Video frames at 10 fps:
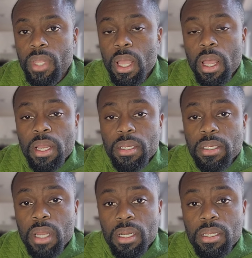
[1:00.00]
of tone,
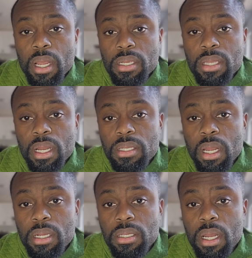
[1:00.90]
alternate
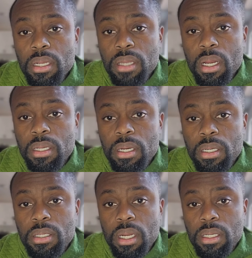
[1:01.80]
between the B
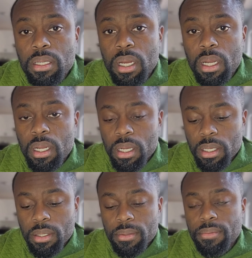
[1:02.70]
consonant and
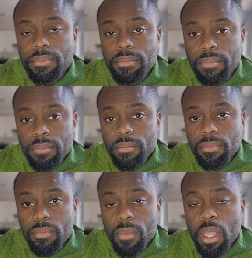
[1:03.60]
D
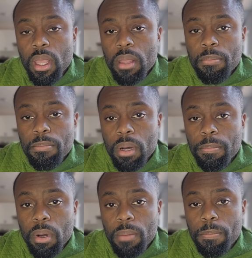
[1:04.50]
consonant while
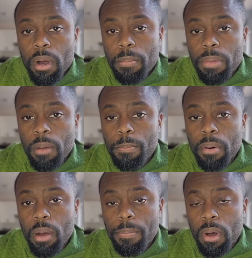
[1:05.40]
performing a
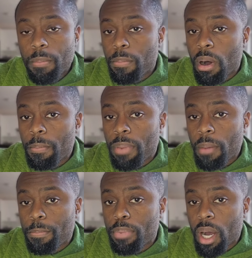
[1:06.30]
simple five-note
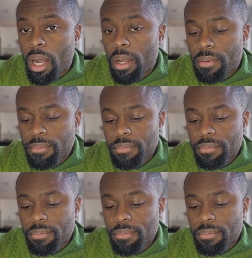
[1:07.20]
major scale.